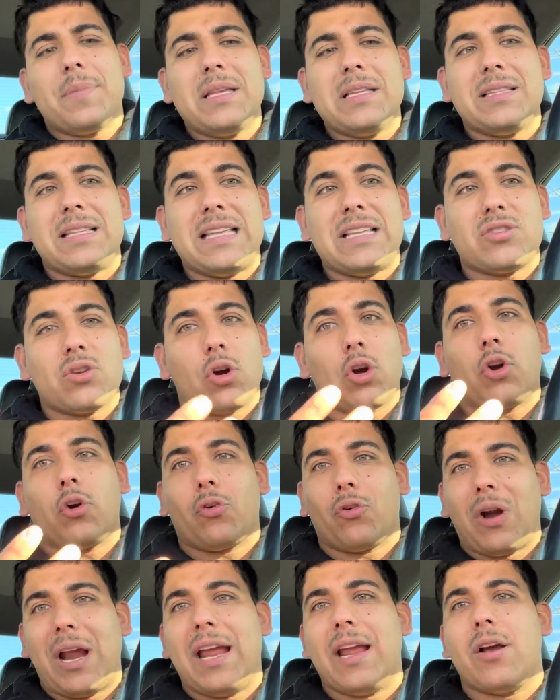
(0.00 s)
These are
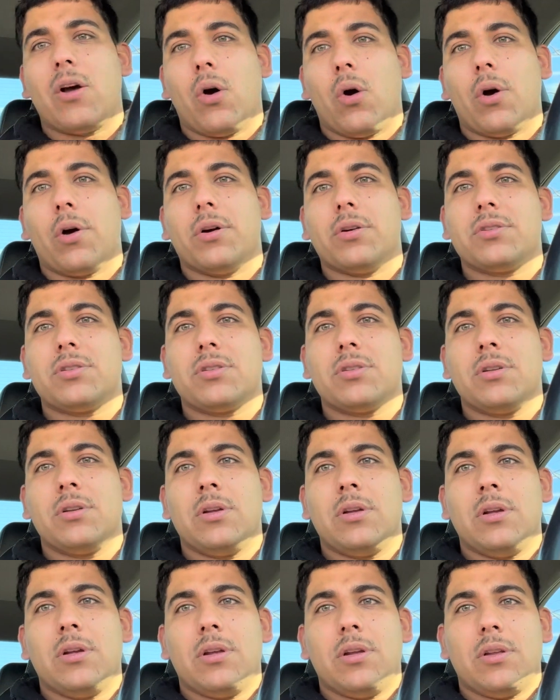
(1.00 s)
great cars.
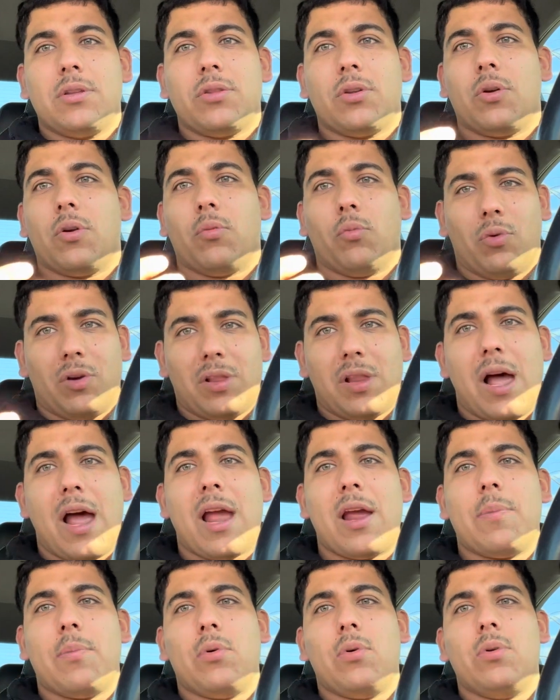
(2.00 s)
They're
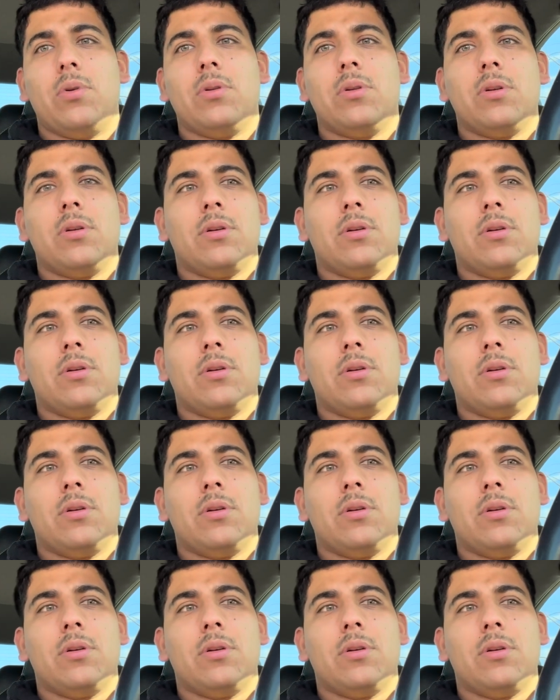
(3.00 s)
reliable.